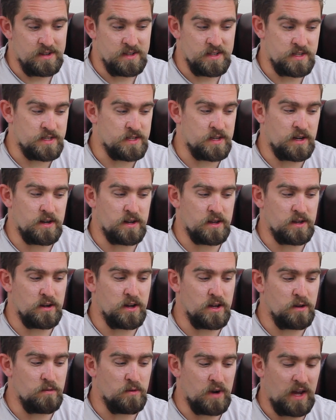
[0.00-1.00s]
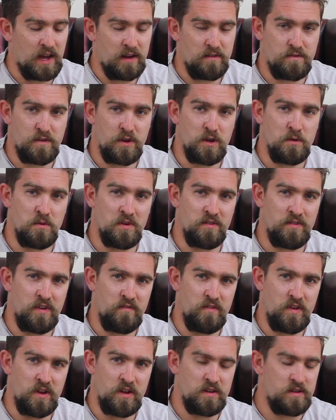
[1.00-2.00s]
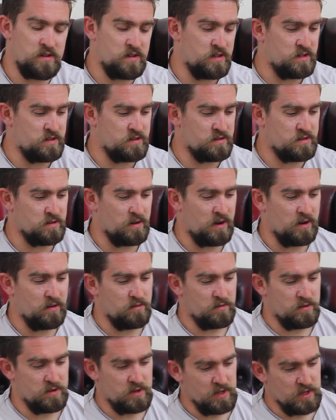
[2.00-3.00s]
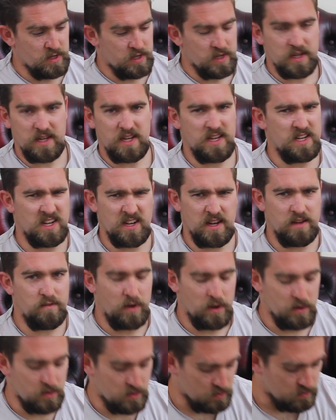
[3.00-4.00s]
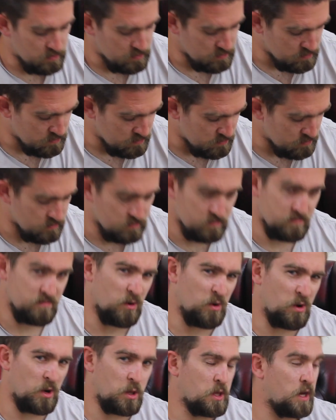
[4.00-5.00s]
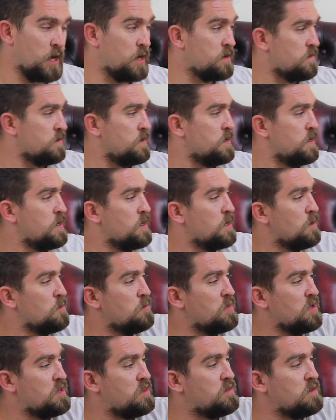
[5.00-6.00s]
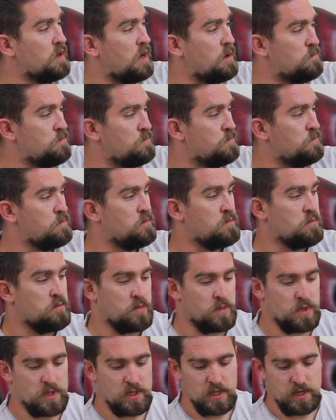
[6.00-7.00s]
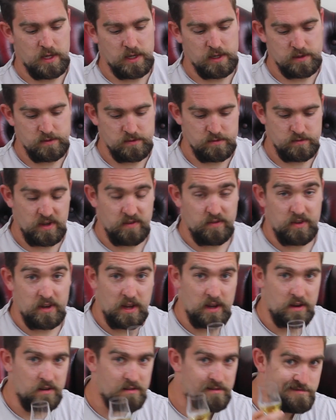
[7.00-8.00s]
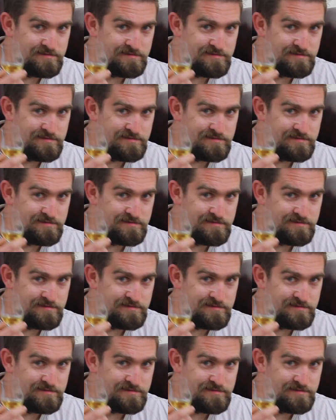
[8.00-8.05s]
It's the kind of guy you want to have food with, isn't it? You know, go out. He doesn't live local. Already checked. But, yeah, if you did,